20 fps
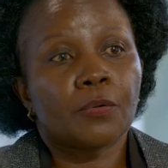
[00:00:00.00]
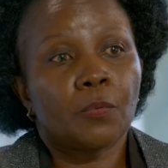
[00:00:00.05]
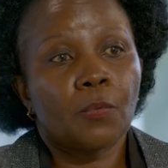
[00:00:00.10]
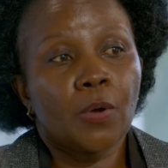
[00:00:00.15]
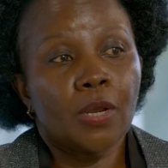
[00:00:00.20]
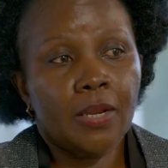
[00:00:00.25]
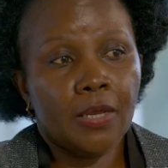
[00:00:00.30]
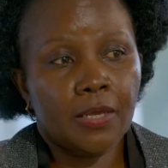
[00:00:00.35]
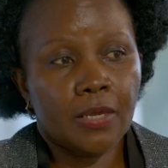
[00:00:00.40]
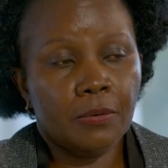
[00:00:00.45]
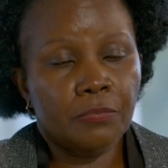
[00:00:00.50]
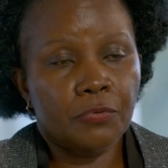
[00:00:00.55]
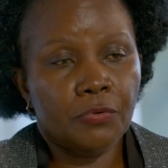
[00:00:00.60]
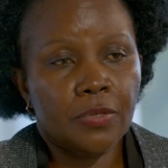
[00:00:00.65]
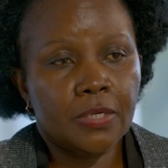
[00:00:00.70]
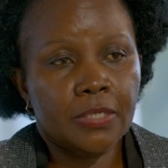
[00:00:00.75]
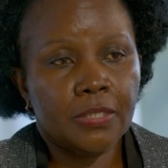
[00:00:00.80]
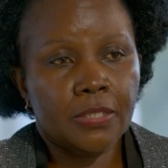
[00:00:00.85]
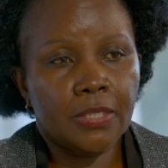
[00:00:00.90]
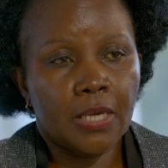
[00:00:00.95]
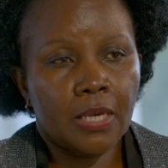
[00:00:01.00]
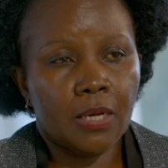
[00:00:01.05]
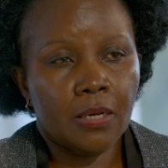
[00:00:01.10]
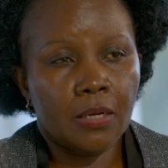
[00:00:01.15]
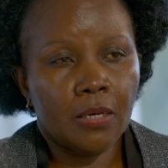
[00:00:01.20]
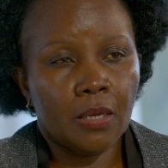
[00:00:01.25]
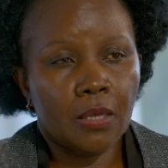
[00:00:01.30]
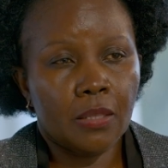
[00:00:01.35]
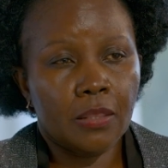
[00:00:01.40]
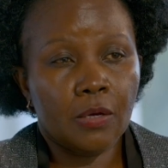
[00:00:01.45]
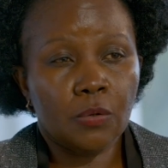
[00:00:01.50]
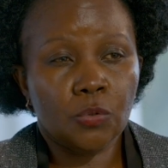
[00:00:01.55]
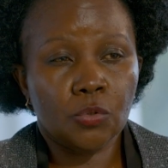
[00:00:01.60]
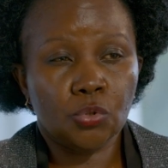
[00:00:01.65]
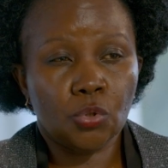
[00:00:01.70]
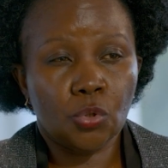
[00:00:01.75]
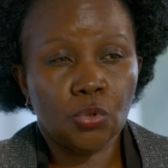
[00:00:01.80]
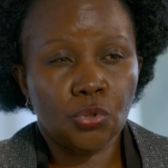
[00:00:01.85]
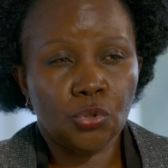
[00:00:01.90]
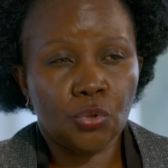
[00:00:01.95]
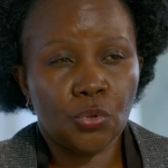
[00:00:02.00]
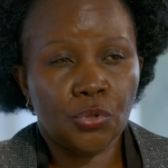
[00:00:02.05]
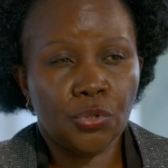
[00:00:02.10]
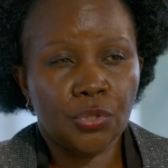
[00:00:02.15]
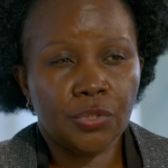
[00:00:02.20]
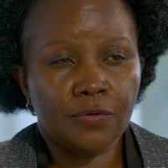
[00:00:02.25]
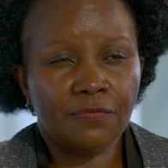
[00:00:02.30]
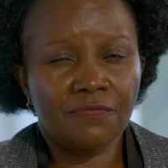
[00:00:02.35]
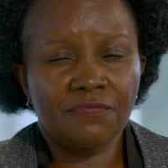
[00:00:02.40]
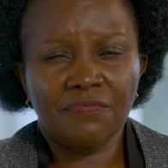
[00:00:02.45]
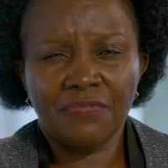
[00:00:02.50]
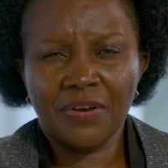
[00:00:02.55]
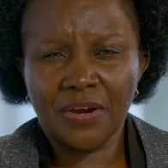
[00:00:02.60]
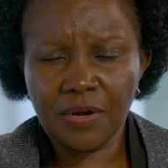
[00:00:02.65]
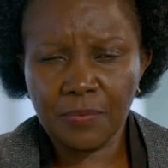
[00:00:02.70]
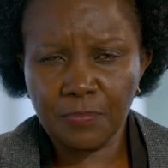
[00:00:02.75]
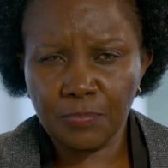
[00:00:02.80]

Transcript: When I came to the scene, there was also this very